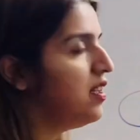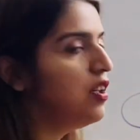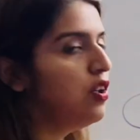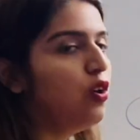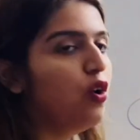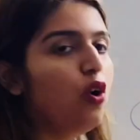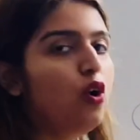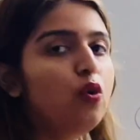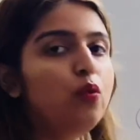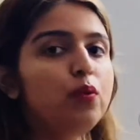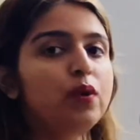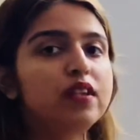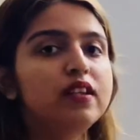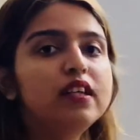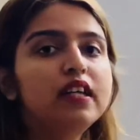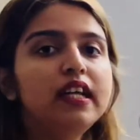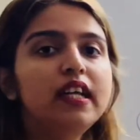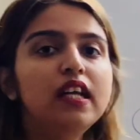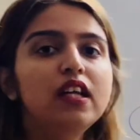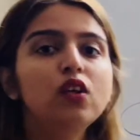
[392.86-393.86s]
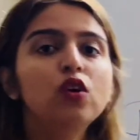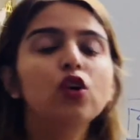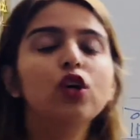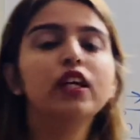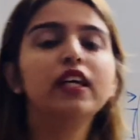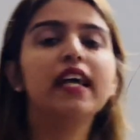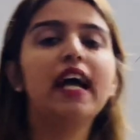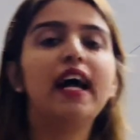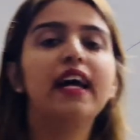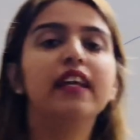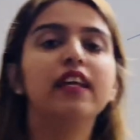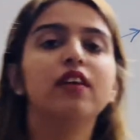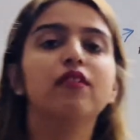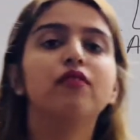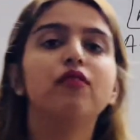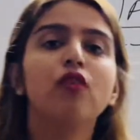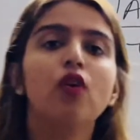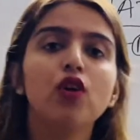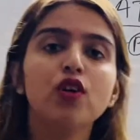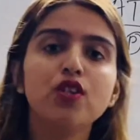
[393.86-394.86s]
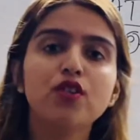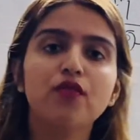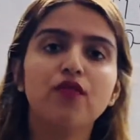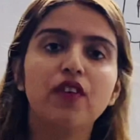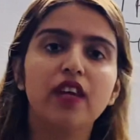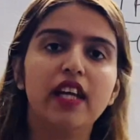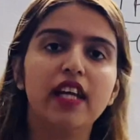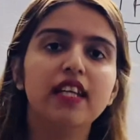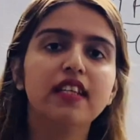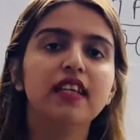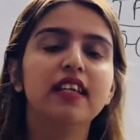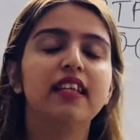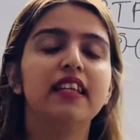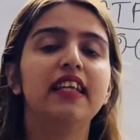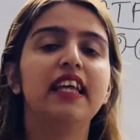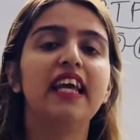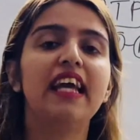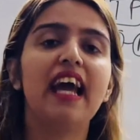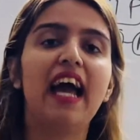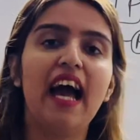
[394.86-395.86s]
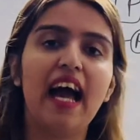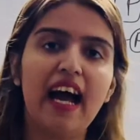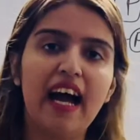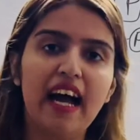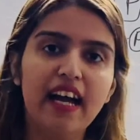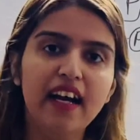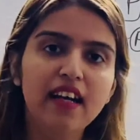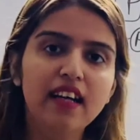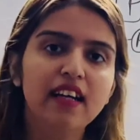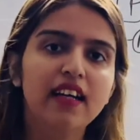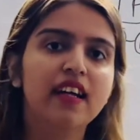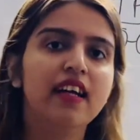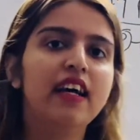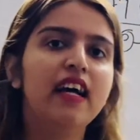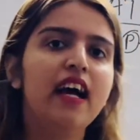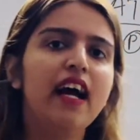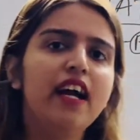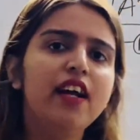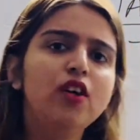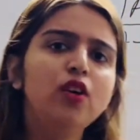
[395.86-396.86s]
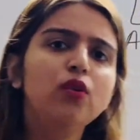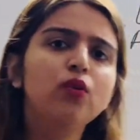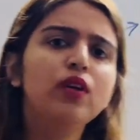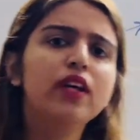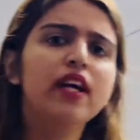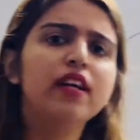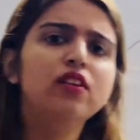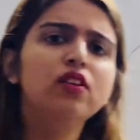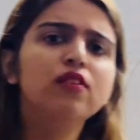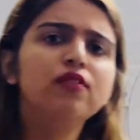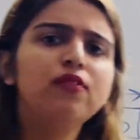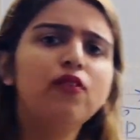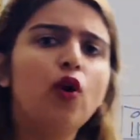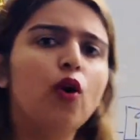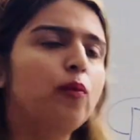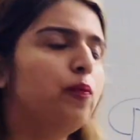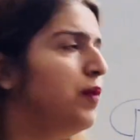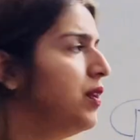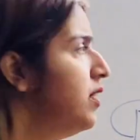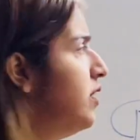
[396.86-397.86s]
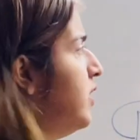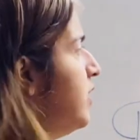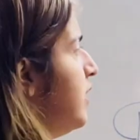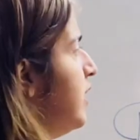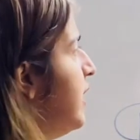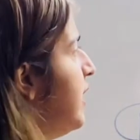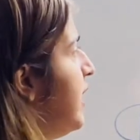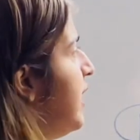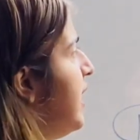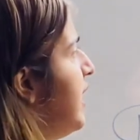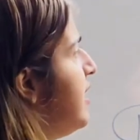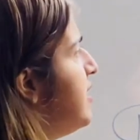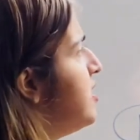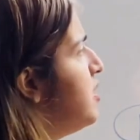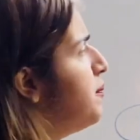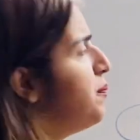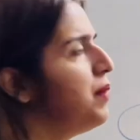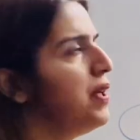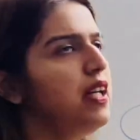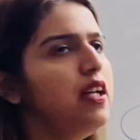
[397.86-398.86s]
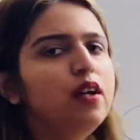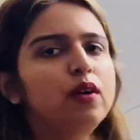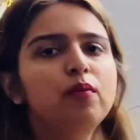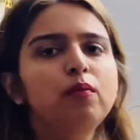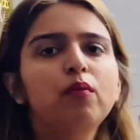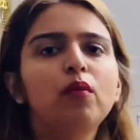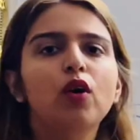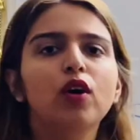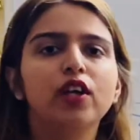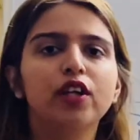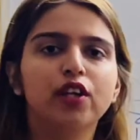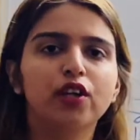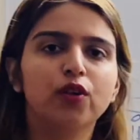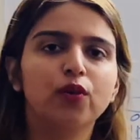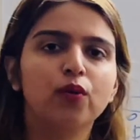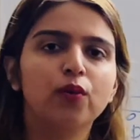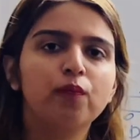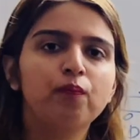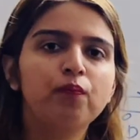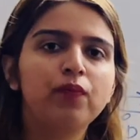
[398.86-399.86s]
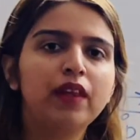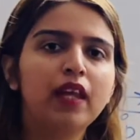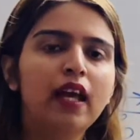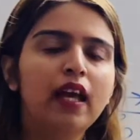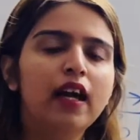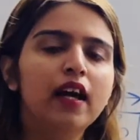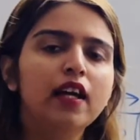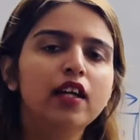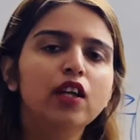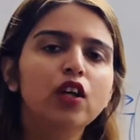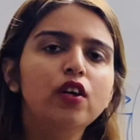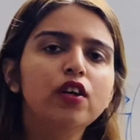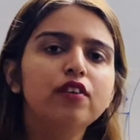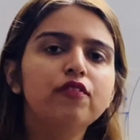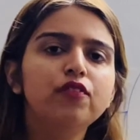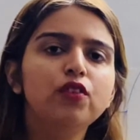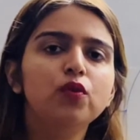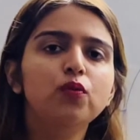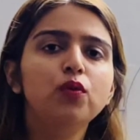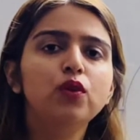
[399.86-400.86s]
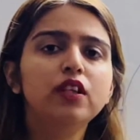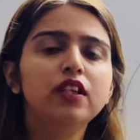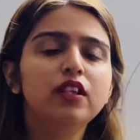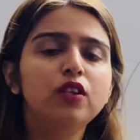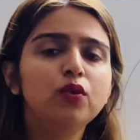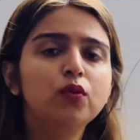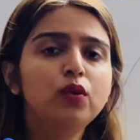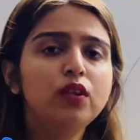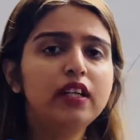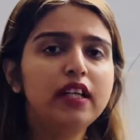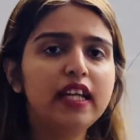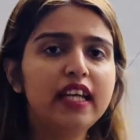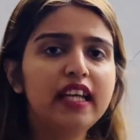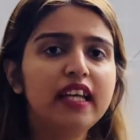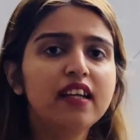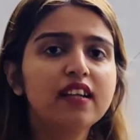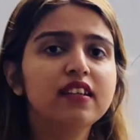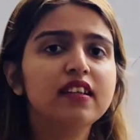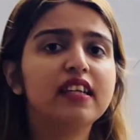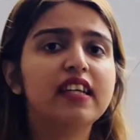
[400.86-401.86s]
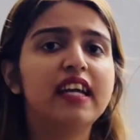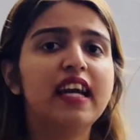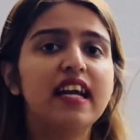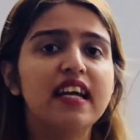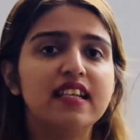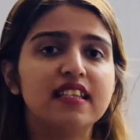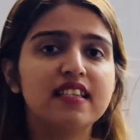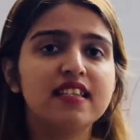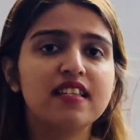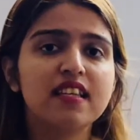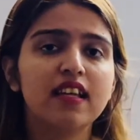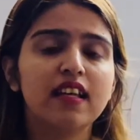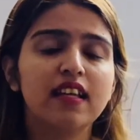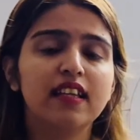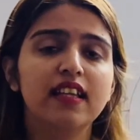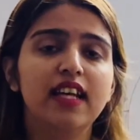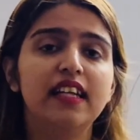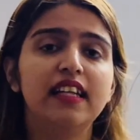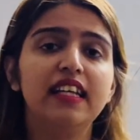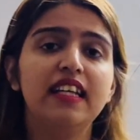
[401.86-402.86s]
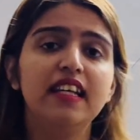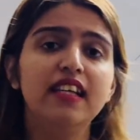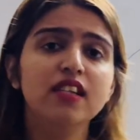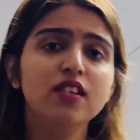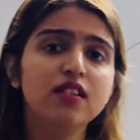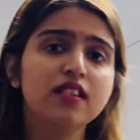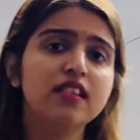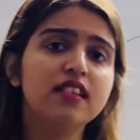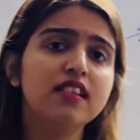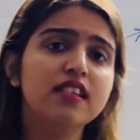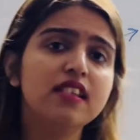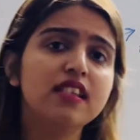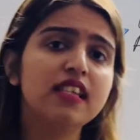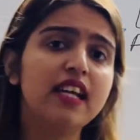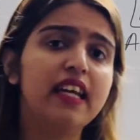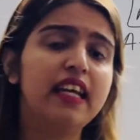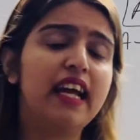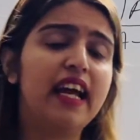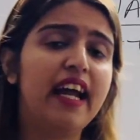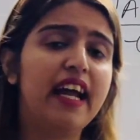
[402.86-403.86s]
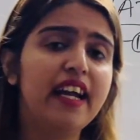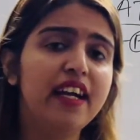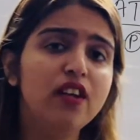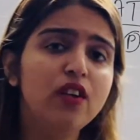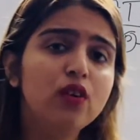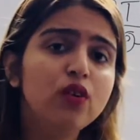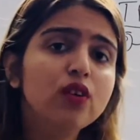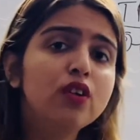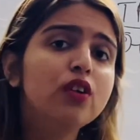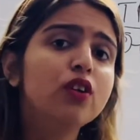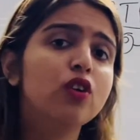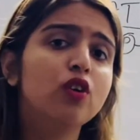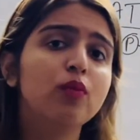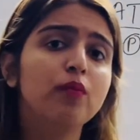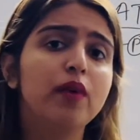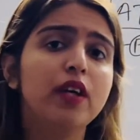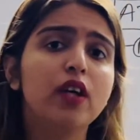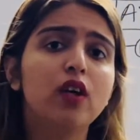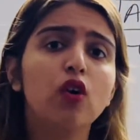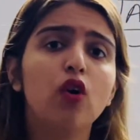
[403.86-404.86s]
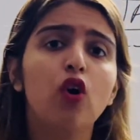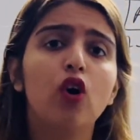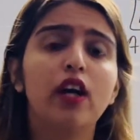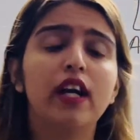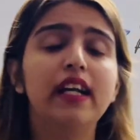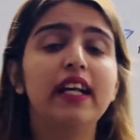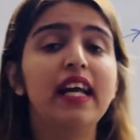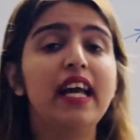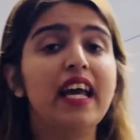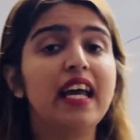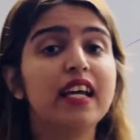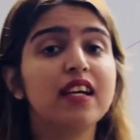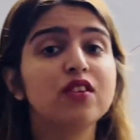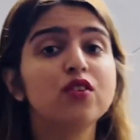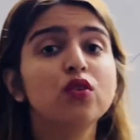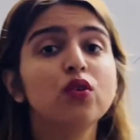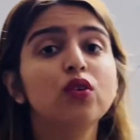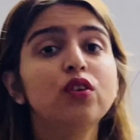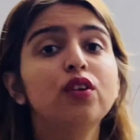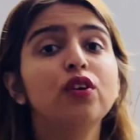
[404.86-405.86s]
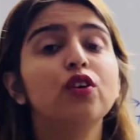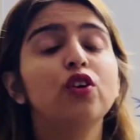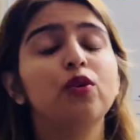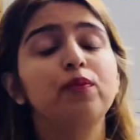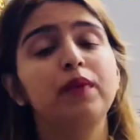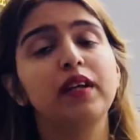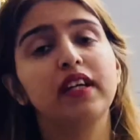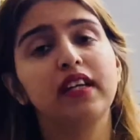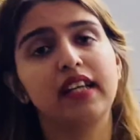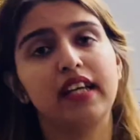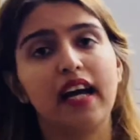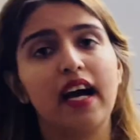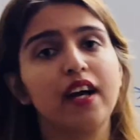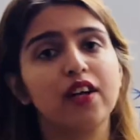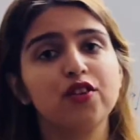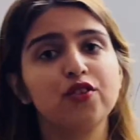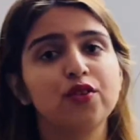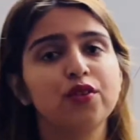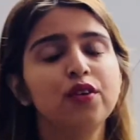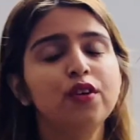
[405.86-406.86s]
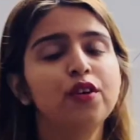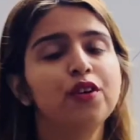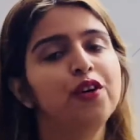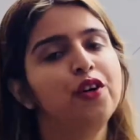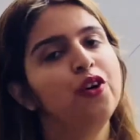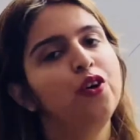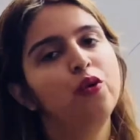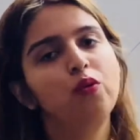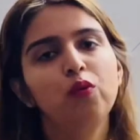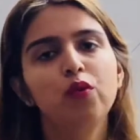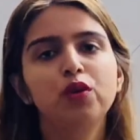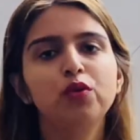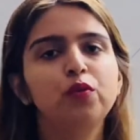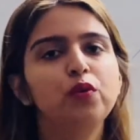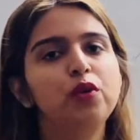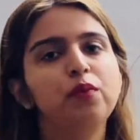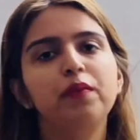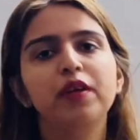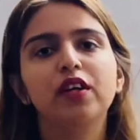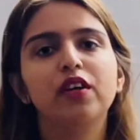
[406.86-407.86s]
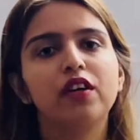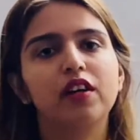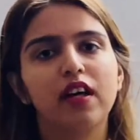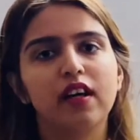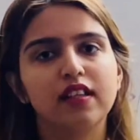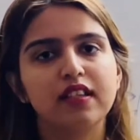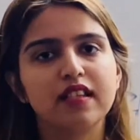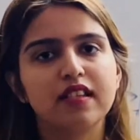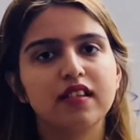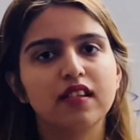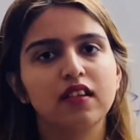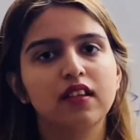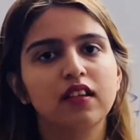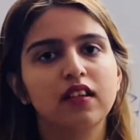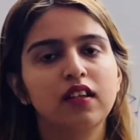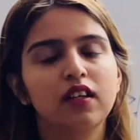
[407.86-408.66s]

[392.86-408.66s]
along with the inorganic phosphate, they add and together form the ATP molecule. Now if you were to take a guess that is this an endothermic or an exothermic reaction, what would be your answer?